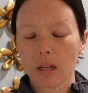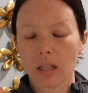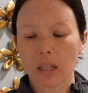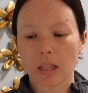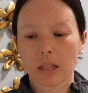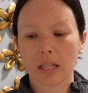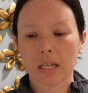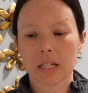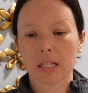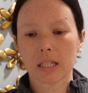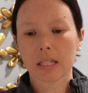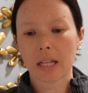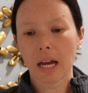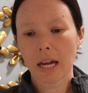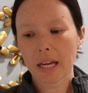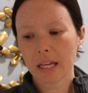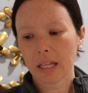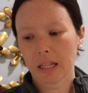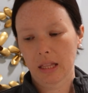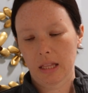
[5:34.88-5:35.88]
The
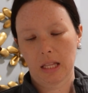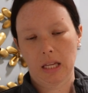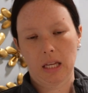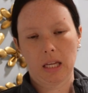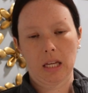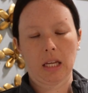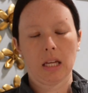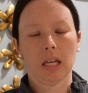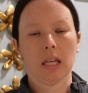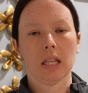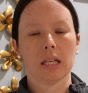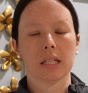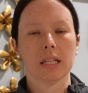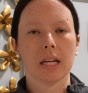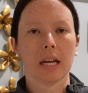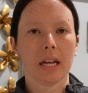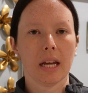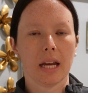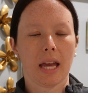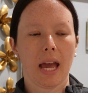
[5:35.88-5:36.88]
second
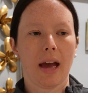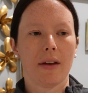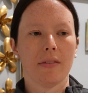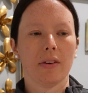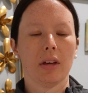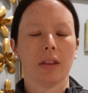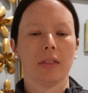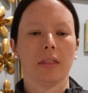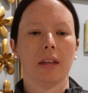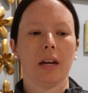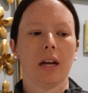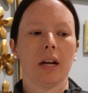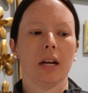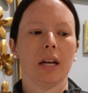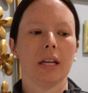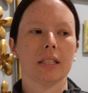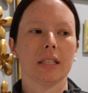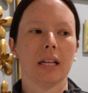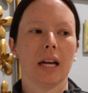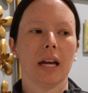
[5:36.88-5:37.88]
caveat there
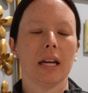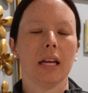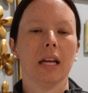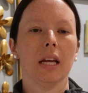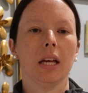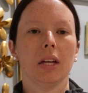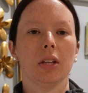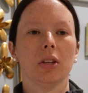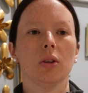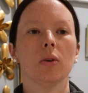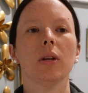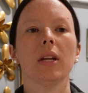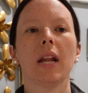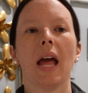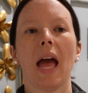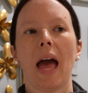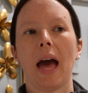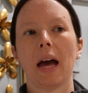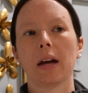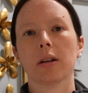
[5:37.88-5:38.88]
is that you can
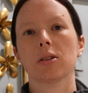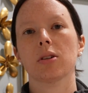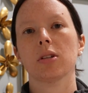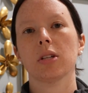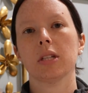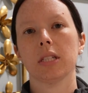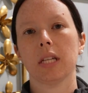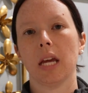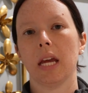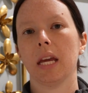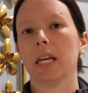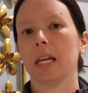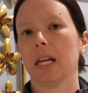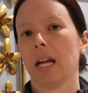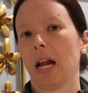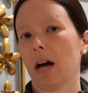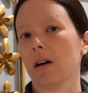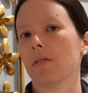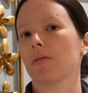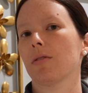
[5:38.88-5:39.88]
actually take it
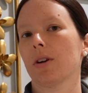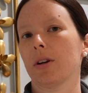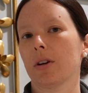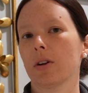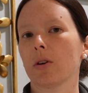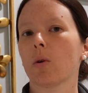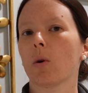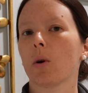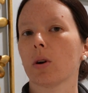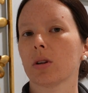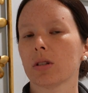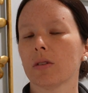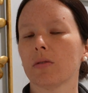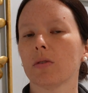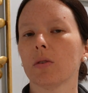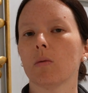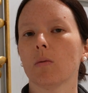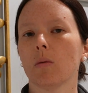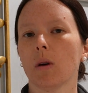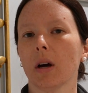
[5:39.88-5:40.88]
out for intercourse if
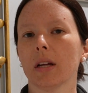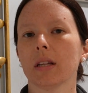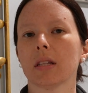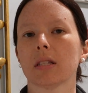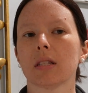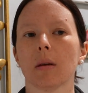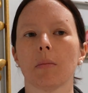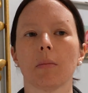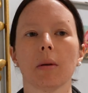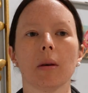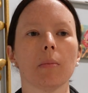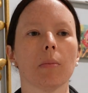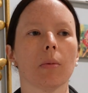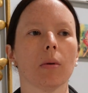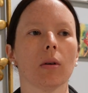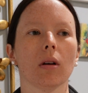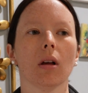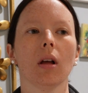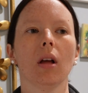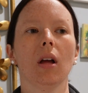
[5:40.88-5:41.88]
you want. Some
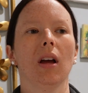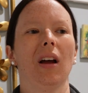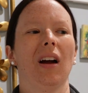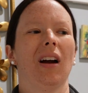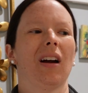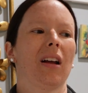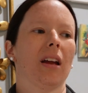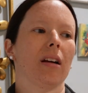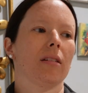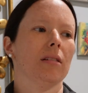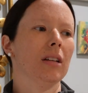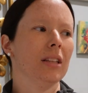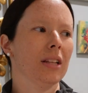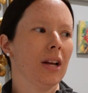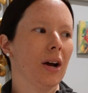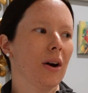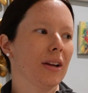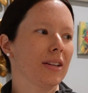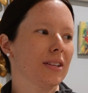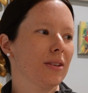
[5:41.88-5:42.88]
people are like, well, no,
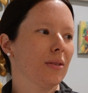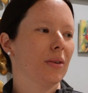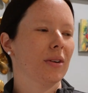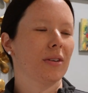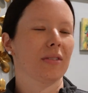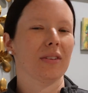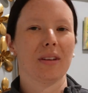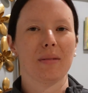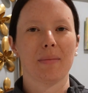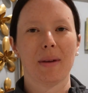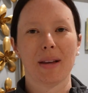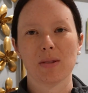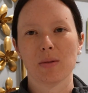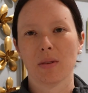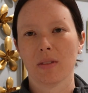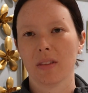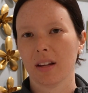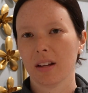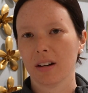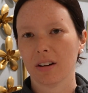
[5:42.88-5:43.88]
I don't want to really mess
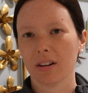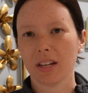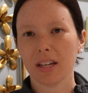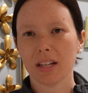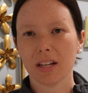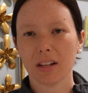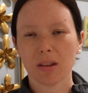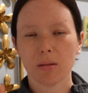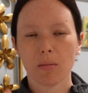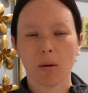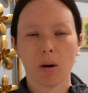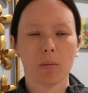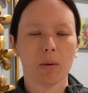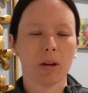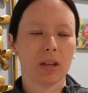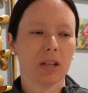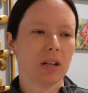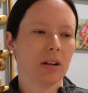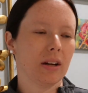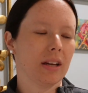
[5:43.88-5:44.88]
with it, or heat of the moment,
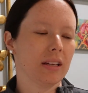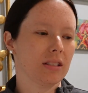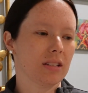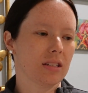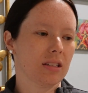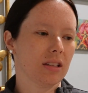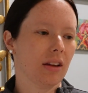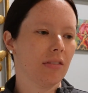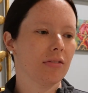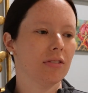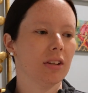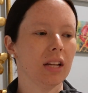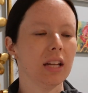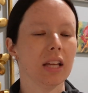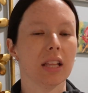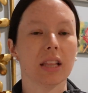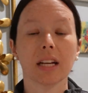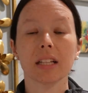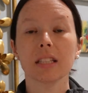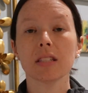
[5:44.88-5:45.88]
I just left it
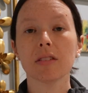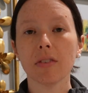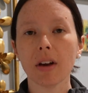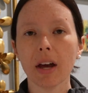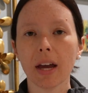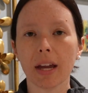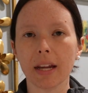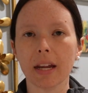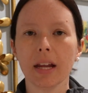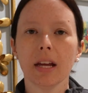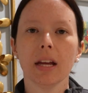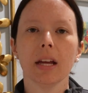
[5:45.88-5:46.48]
in. That's fine.